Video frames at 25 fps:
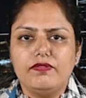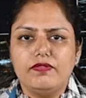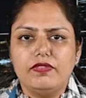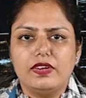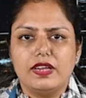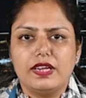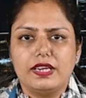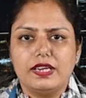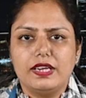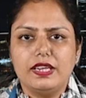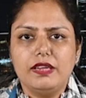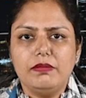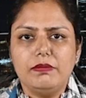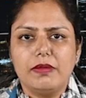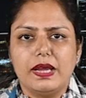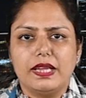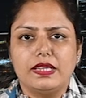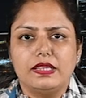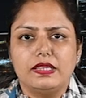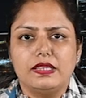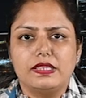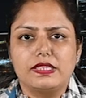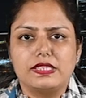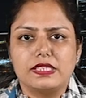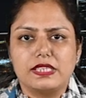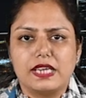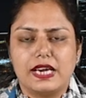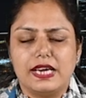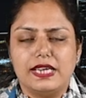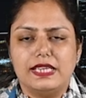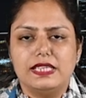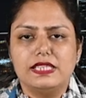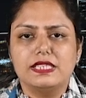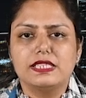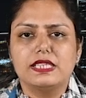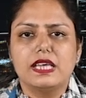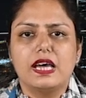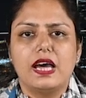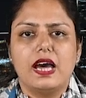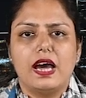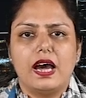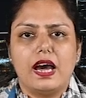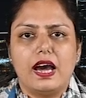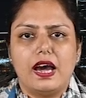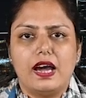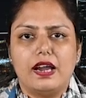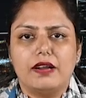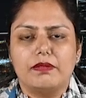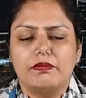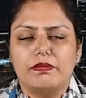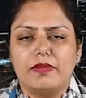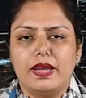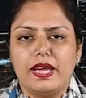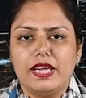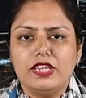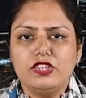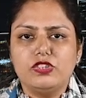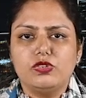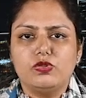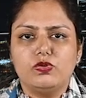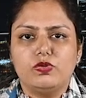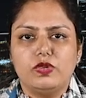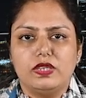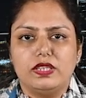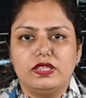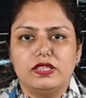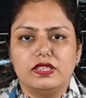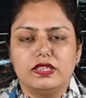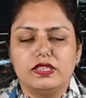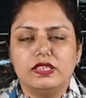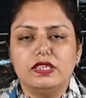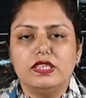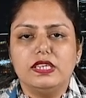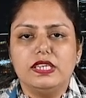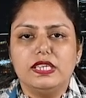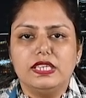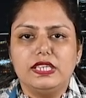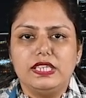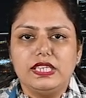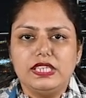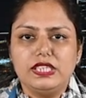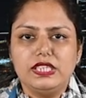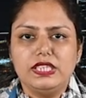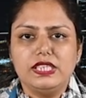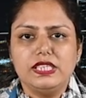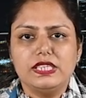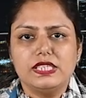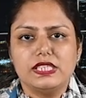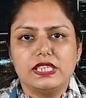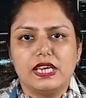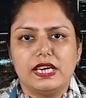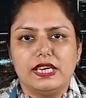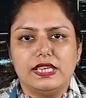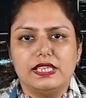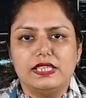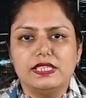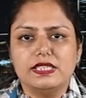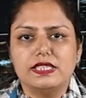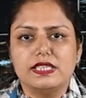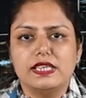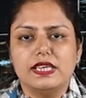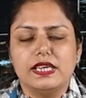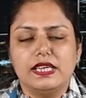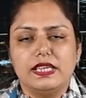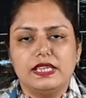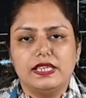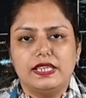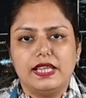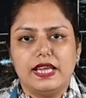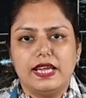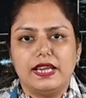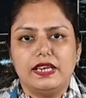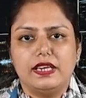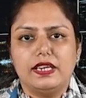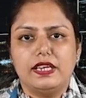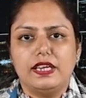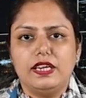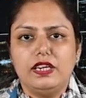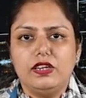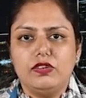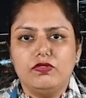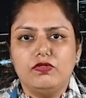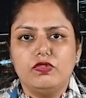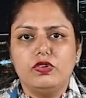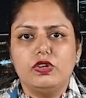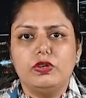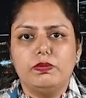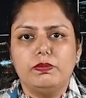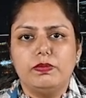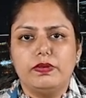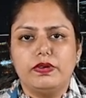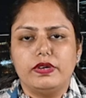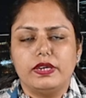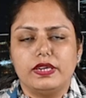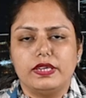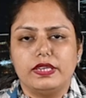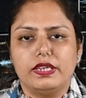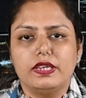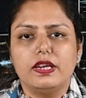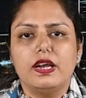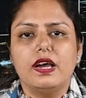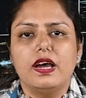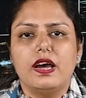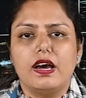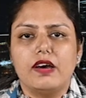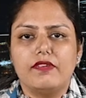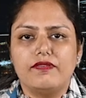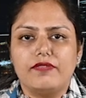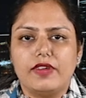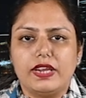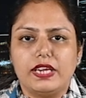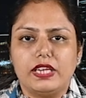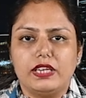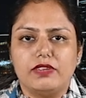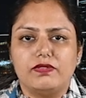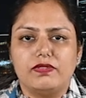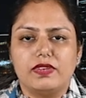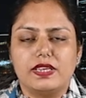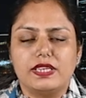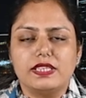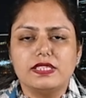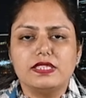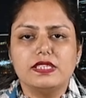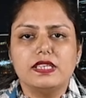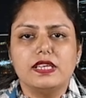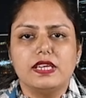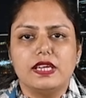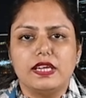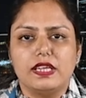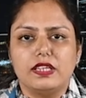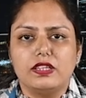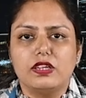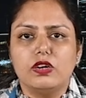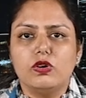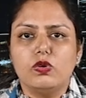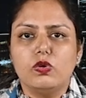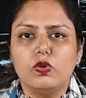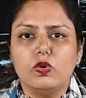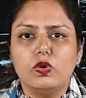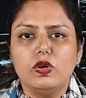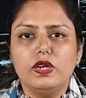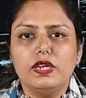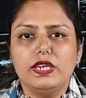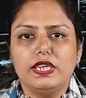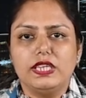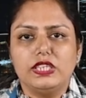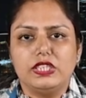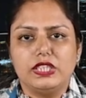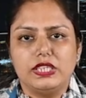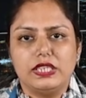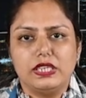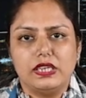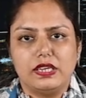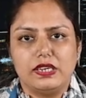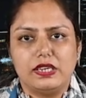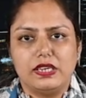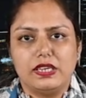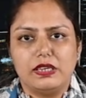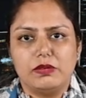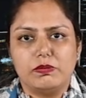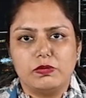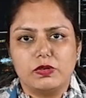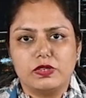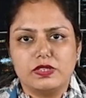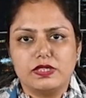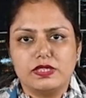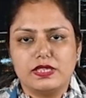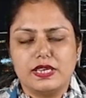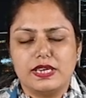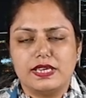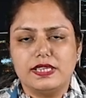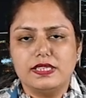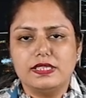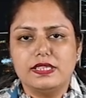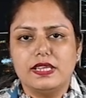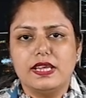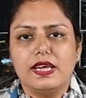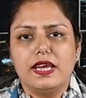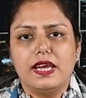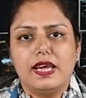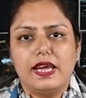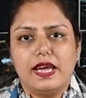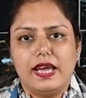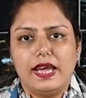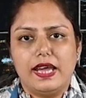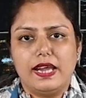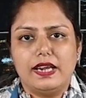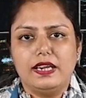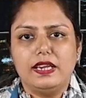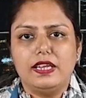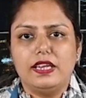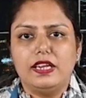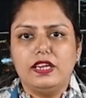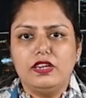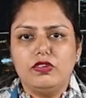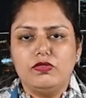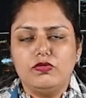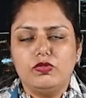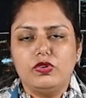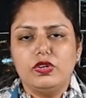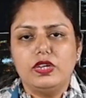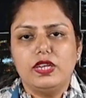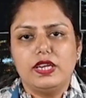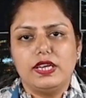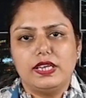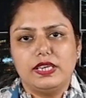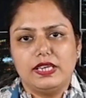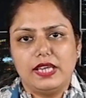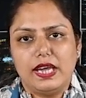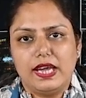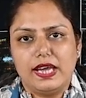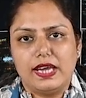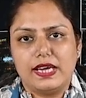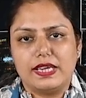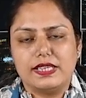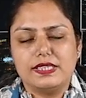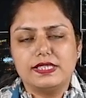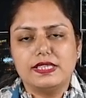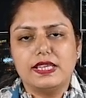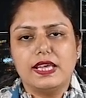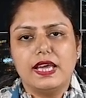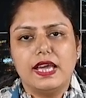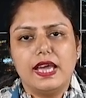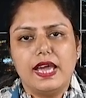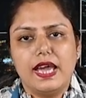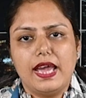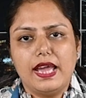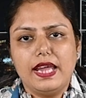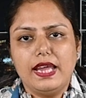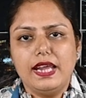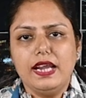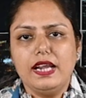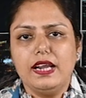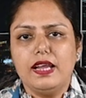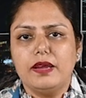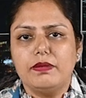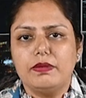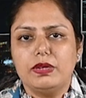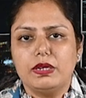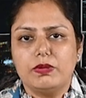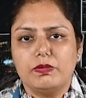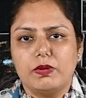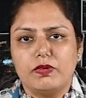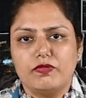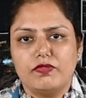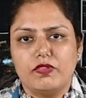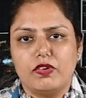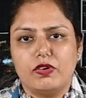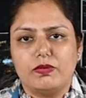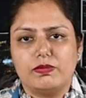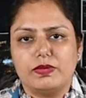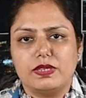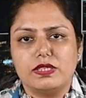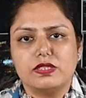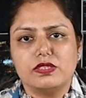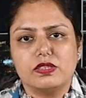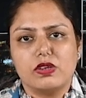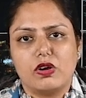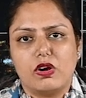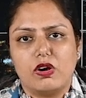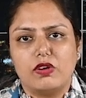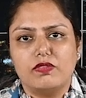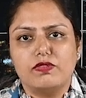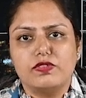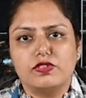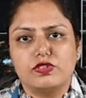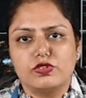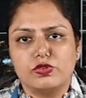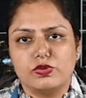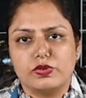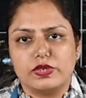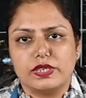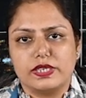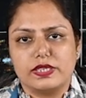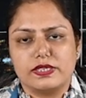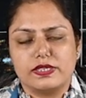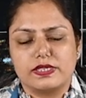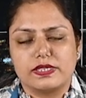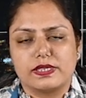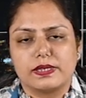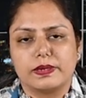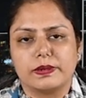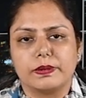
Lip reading: learning styles are matched with the teaching styles, then it would bring effectiveness in the whole teaching learning process and it would enhance academic performance of students.